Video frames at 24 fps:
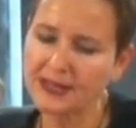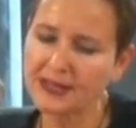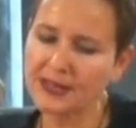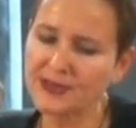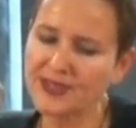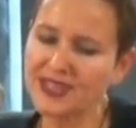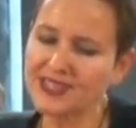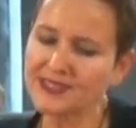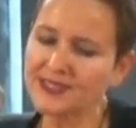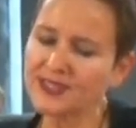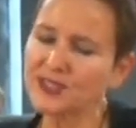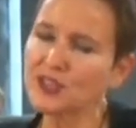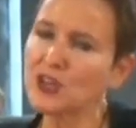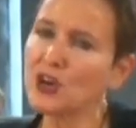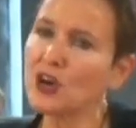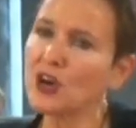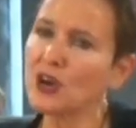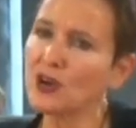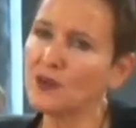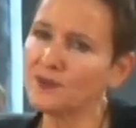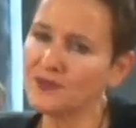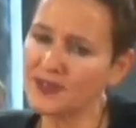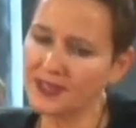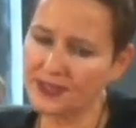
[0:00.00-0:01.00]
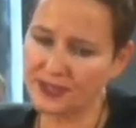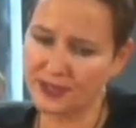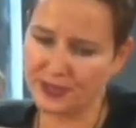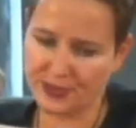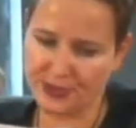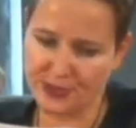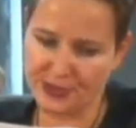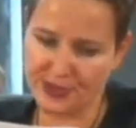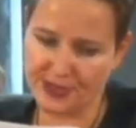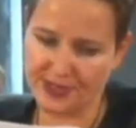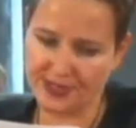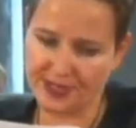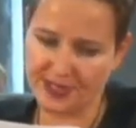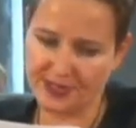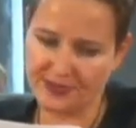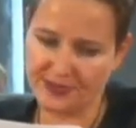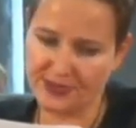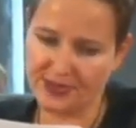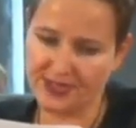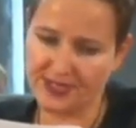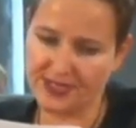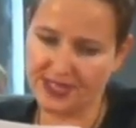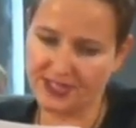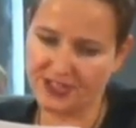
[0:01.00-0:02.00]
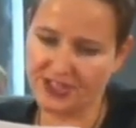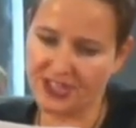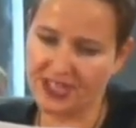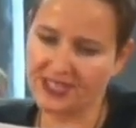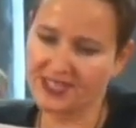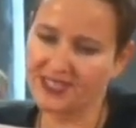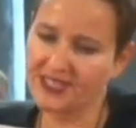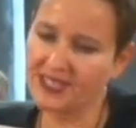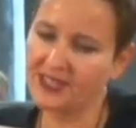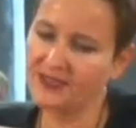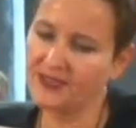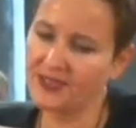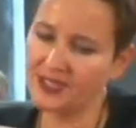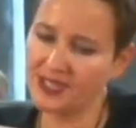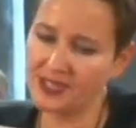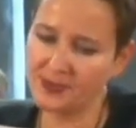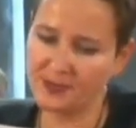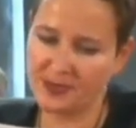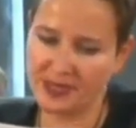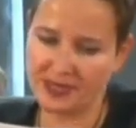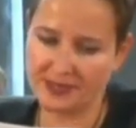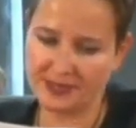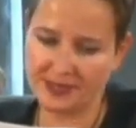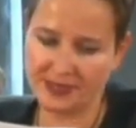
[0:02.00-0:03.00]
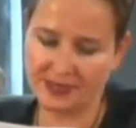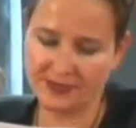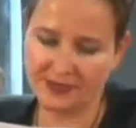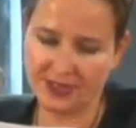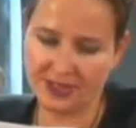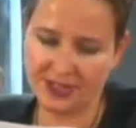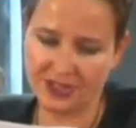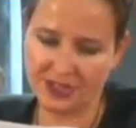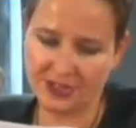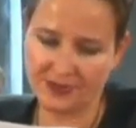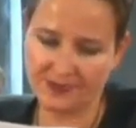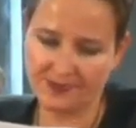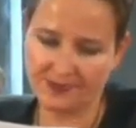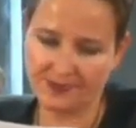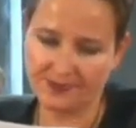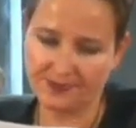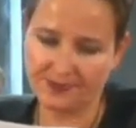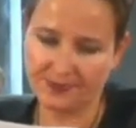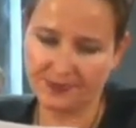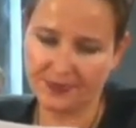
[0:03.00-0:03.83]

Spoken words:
Now, there's an obvious alternative to such an activity-based definition.